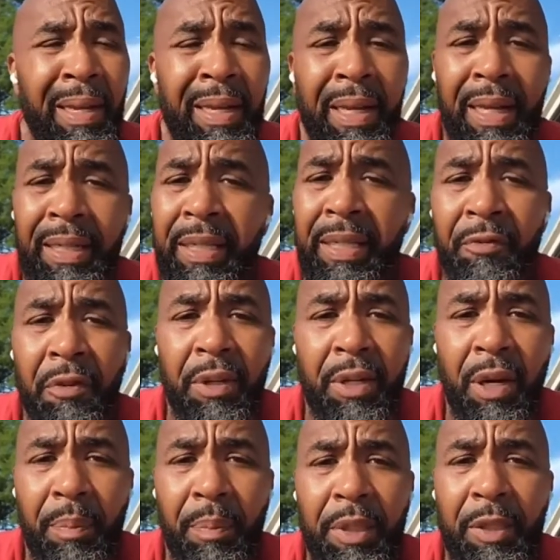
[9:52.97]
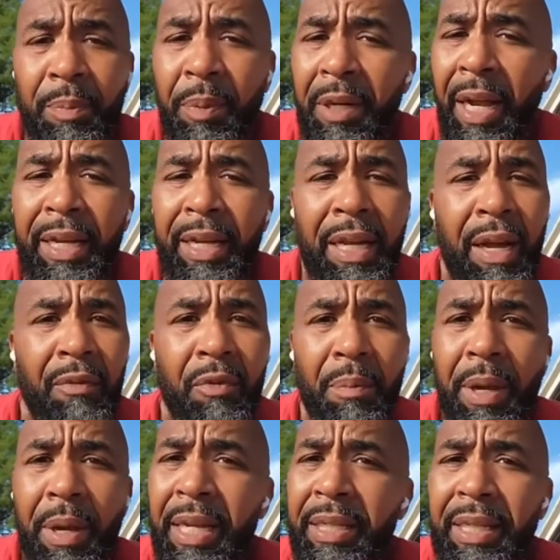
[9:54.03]
at different companies, but I've never
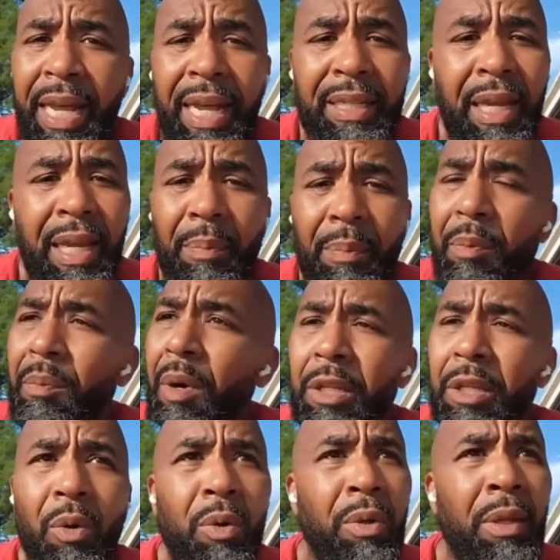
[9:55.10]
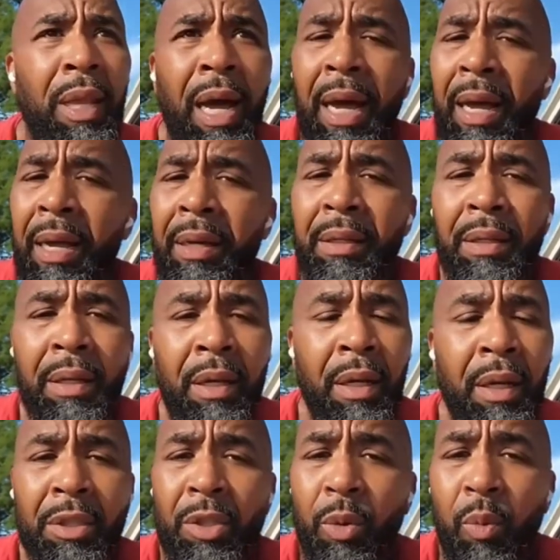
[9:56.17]
made that type of money online
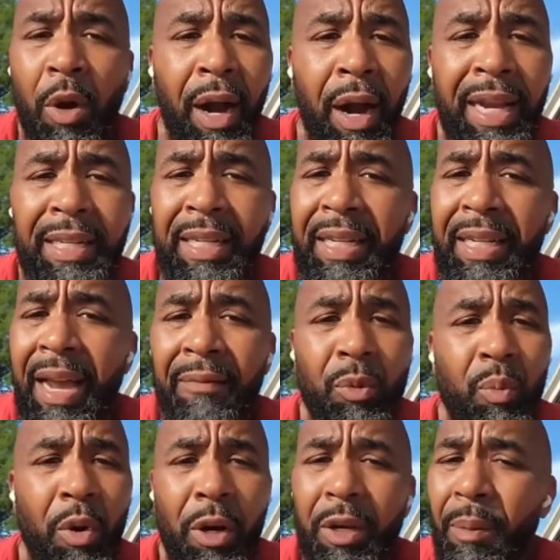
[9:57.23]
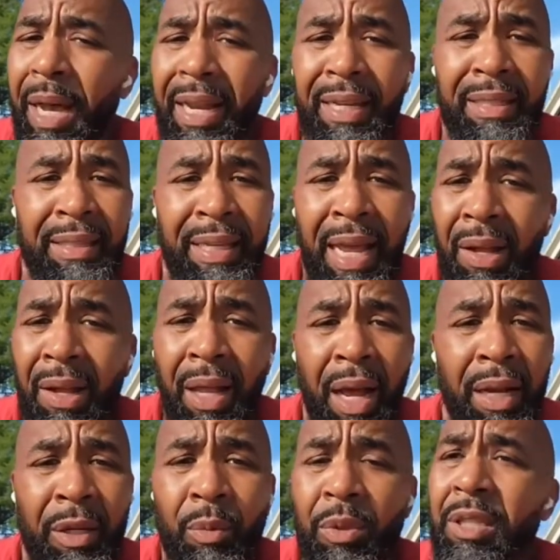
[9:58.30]
to where I didn't have to worry about a
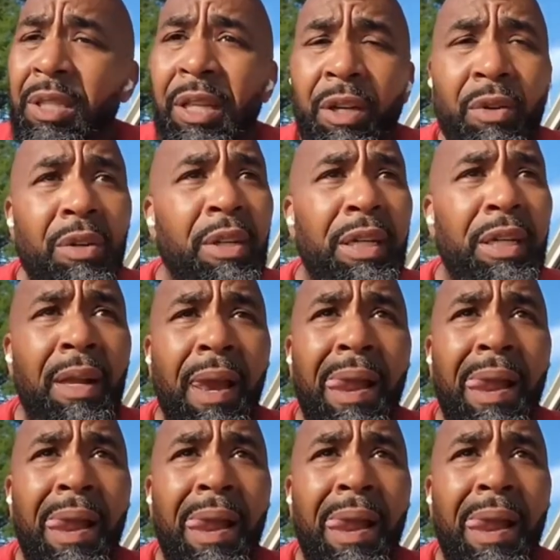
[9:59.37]
downline. It was literally,